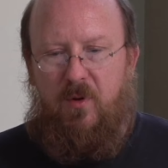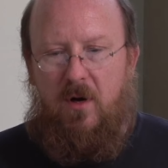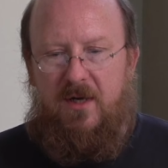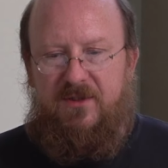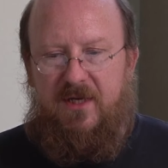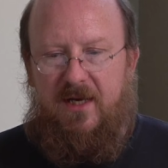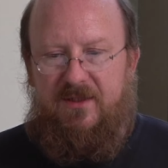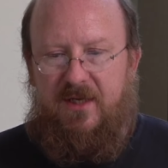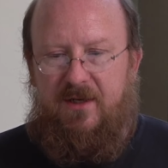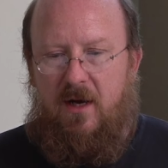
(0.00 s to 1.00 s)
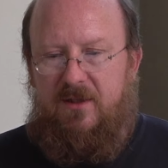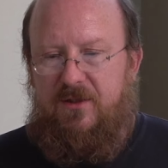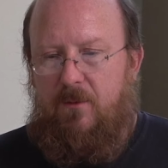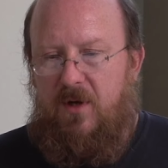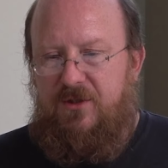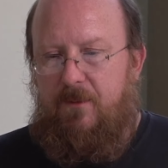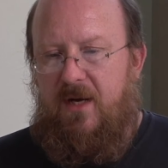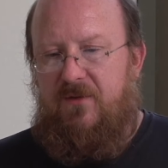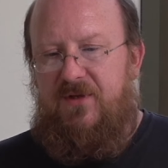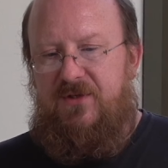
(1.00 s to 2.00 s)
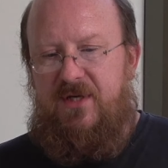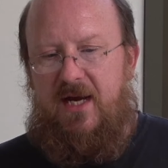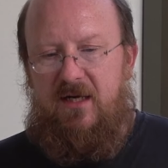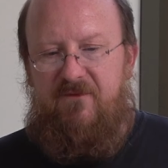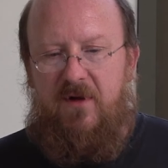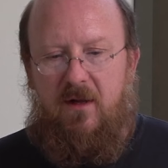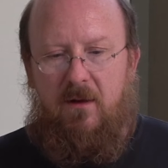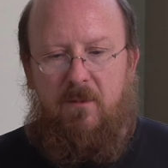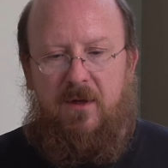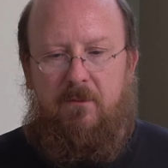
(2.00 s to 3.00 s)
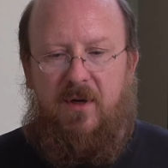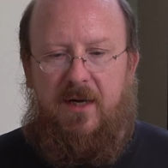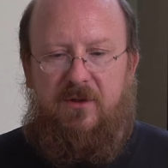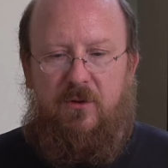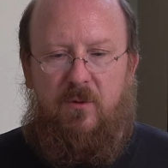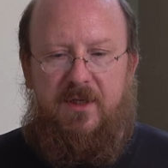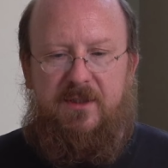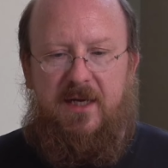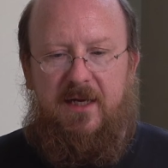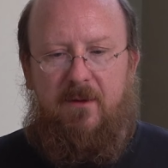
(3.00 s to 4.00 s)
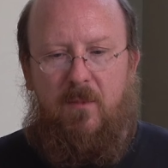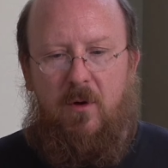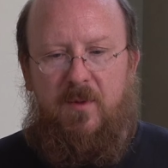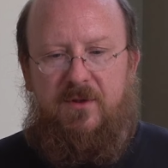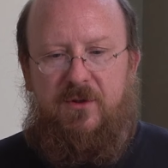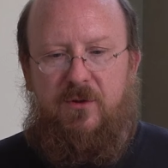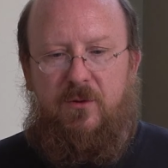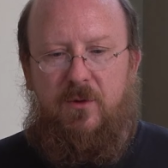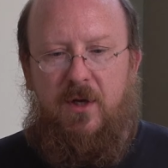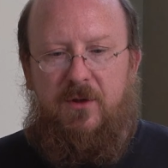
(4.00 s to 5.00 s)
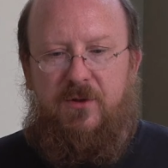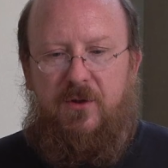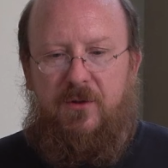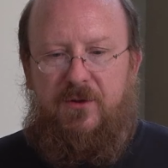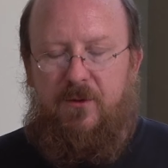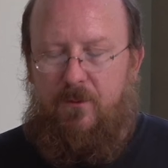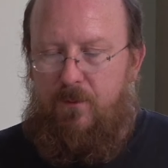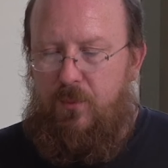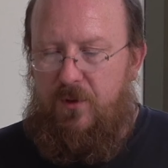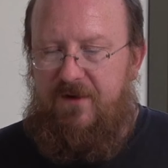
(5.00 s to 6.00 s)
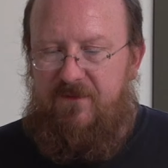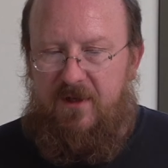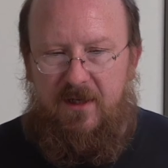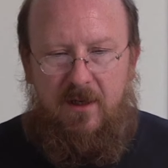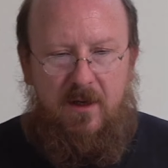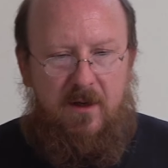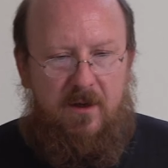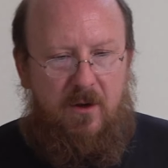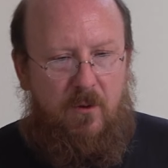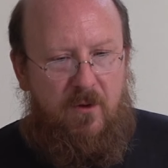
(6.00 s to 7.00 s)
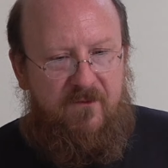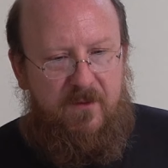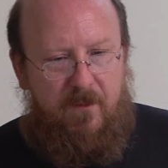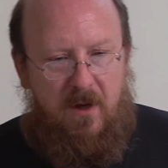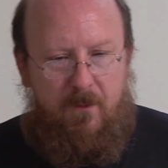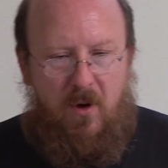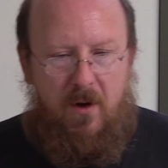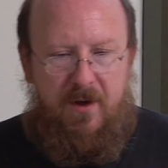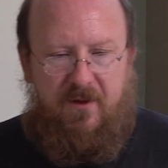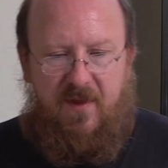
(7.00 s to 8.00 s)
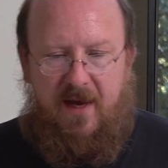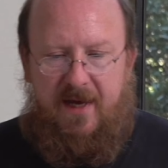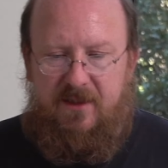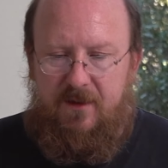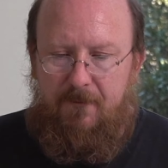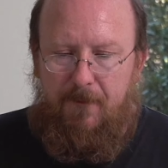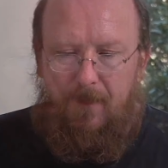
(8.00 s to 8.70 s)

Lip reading: process and not so much about the stack development, but I do want to take a moment to briefly go over a part of that.